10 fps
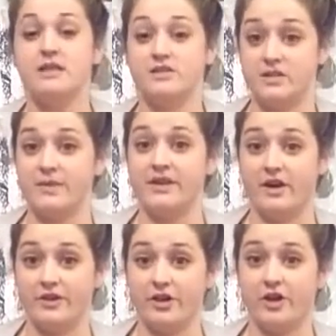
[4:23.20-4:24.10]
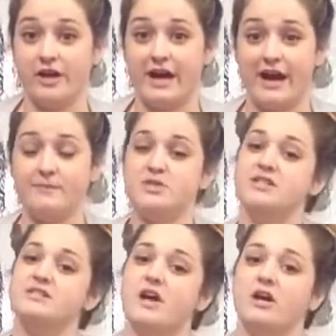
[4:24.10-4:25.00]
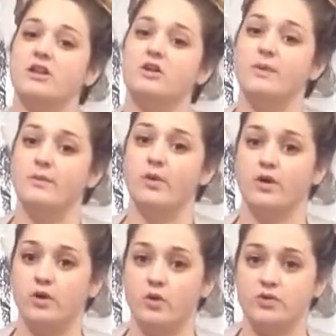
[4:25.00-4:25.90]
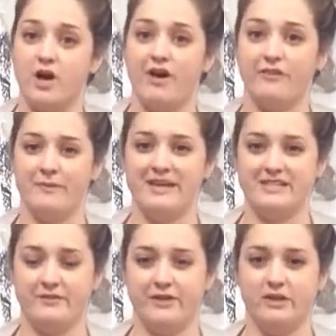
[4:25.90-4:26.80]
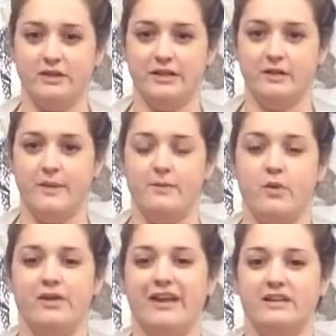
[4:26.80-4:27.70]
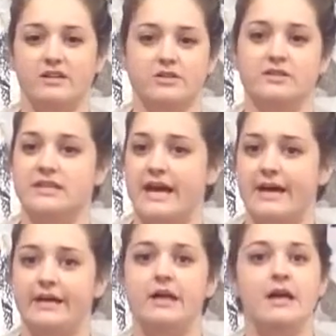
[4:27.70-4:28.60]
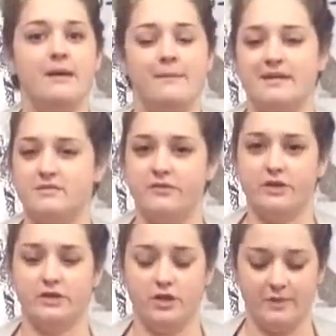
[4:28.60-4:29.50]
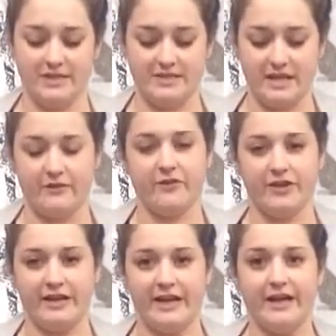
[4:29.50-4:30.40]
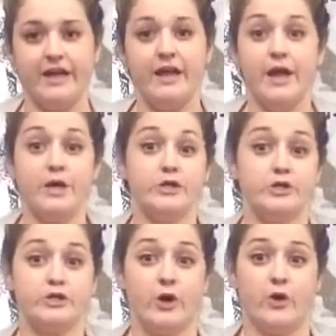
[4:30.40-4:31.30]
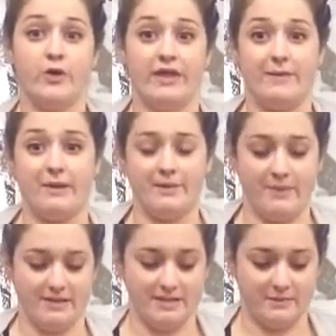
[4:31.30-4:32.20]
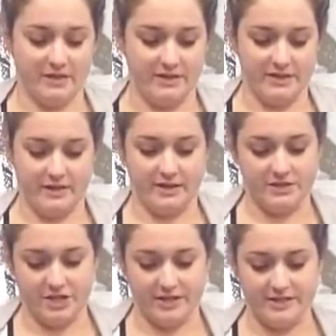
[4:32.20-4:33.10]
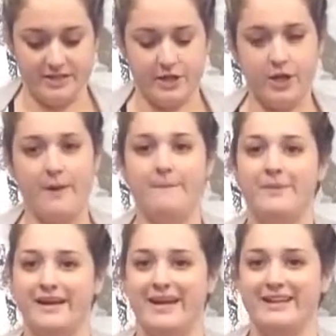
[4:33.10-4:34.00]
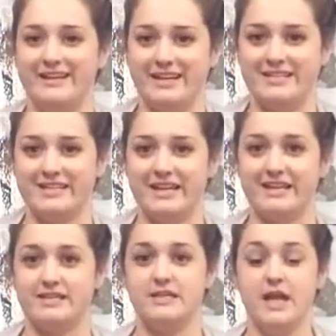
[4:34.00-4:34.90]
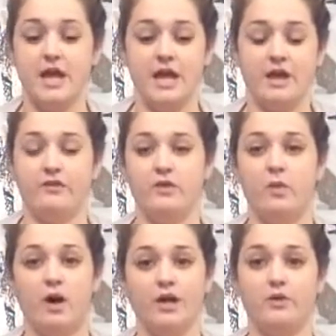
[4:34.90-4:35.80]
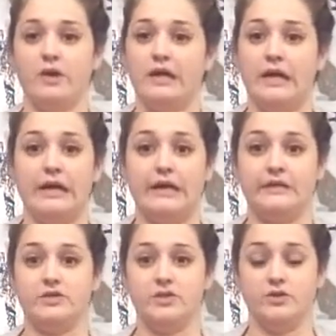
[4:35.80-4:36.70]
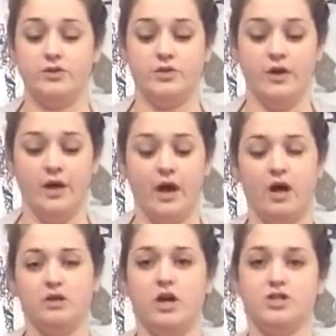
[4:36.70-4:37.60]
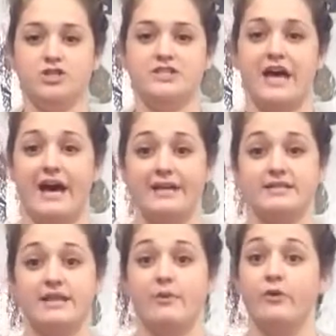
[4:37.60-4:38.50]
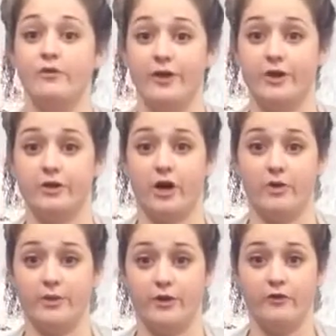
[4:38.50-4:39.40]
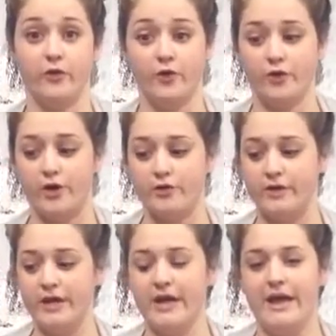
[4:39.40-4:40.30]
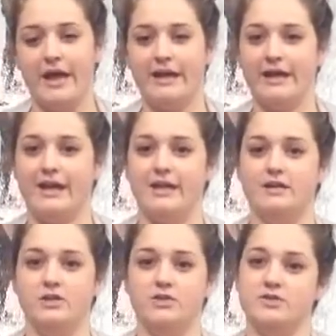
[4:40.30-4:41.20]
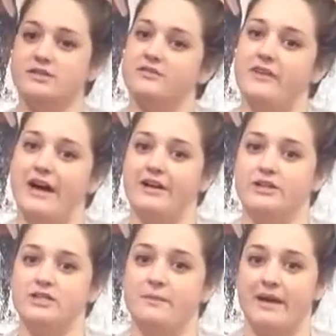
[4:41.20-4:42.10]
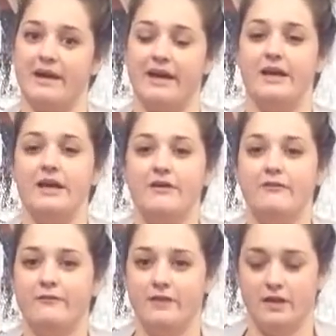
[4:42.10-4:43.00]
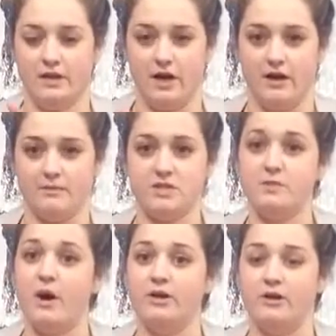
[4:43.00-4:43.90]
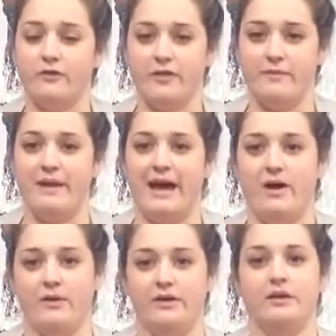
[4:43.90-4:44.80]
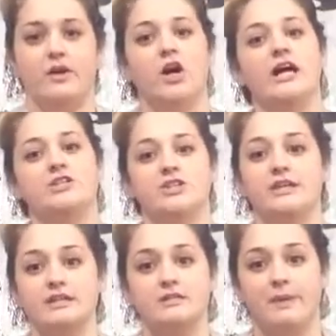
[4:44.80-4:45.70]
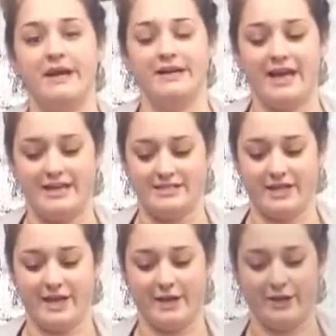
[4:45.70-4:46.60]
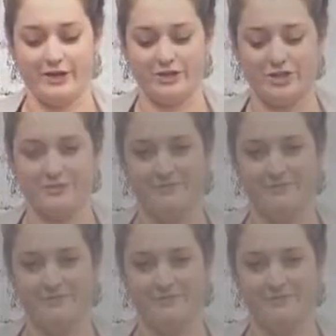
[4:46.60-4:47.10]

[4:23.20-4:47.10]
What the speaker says: Some of the other crate options are a little bit more closed off. It makes it feel a little bit more like a little den, makes them feel a little bit safer in it. So that might be something to consider. But again, the nice thing is, if you want, you can get it to a larger size that will fit your dog when they're full grown. And again, use the divider to make it small enough for them now and gradually expand it as they get larger.